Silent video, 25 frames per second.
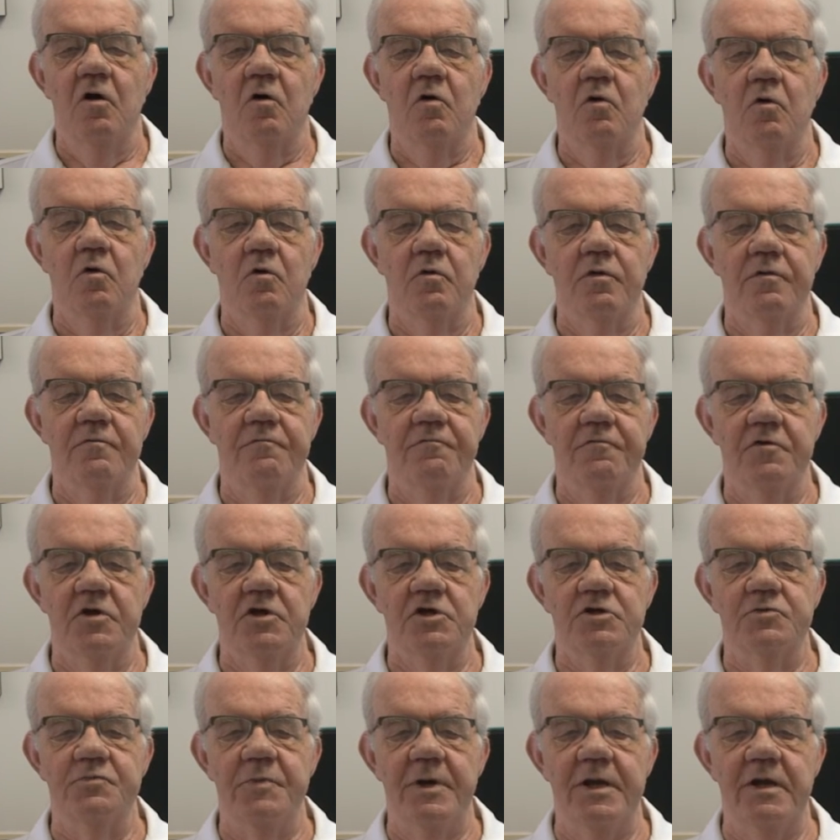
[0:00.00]
or the
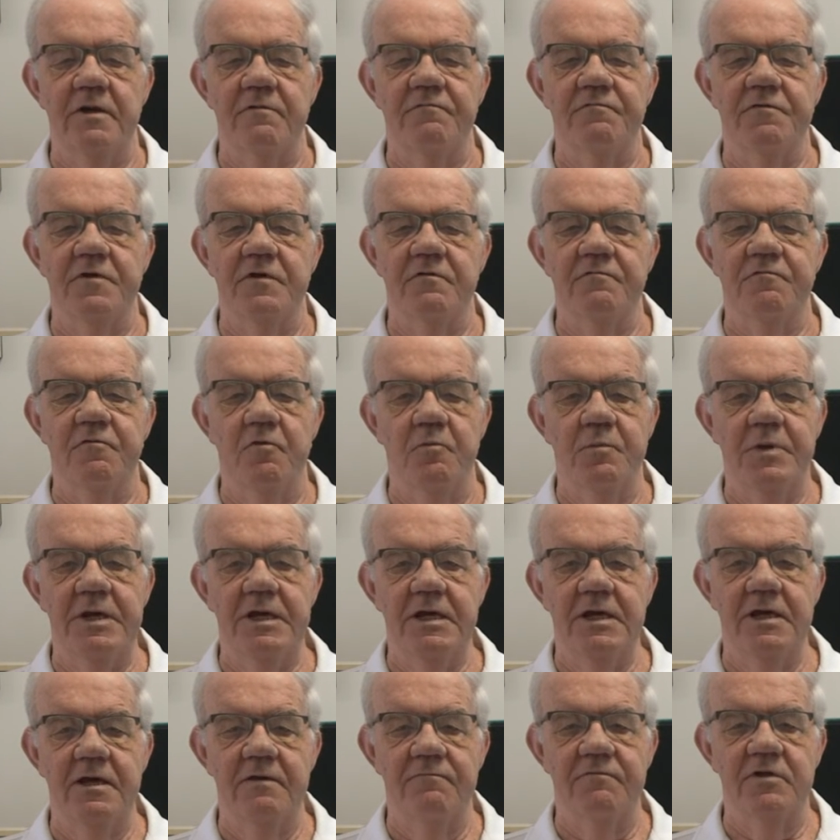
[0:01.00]
fringe benefit for
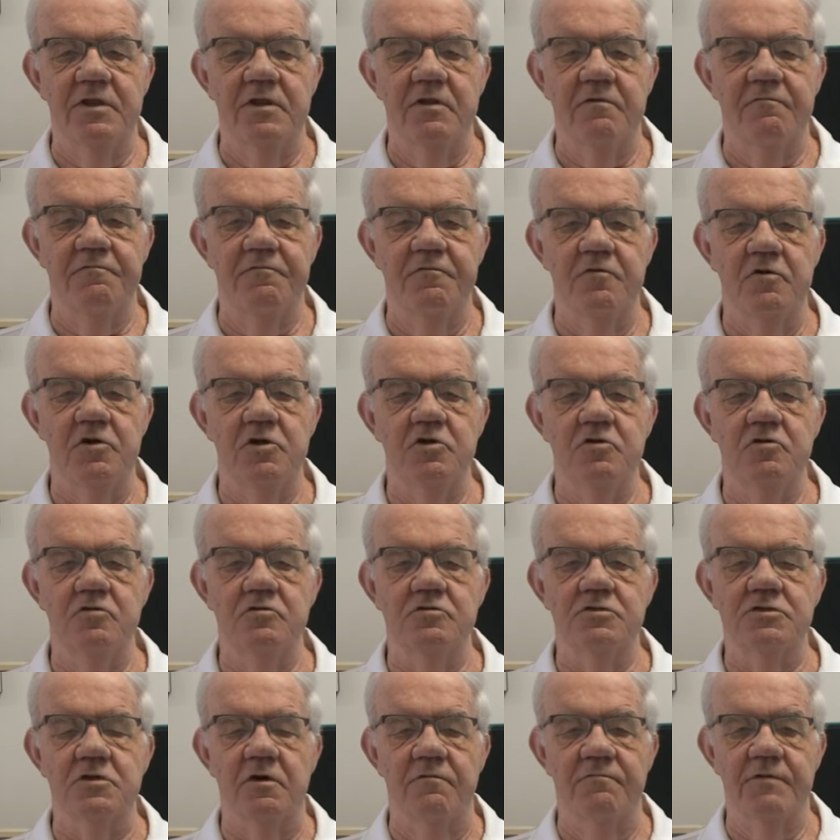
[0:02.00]
being given the full
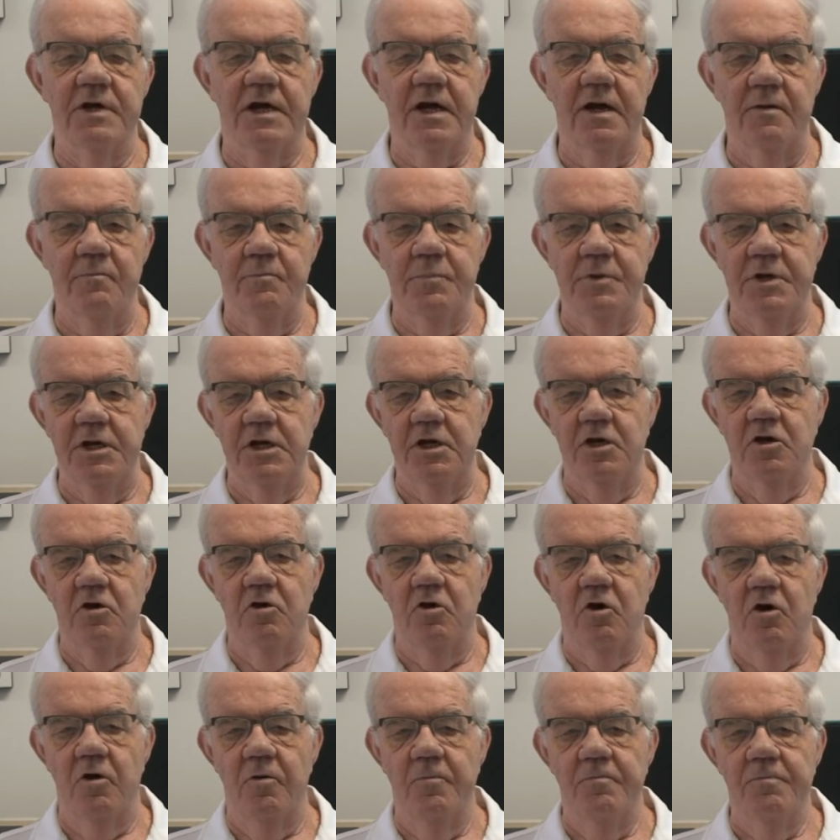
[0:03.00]
use of a company
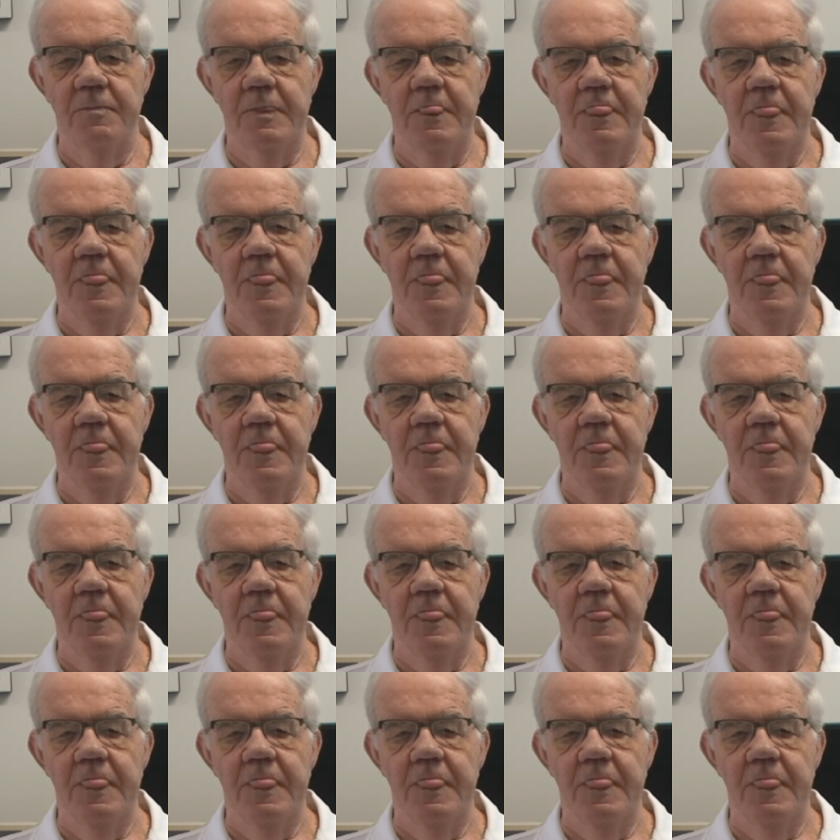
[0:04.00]
car.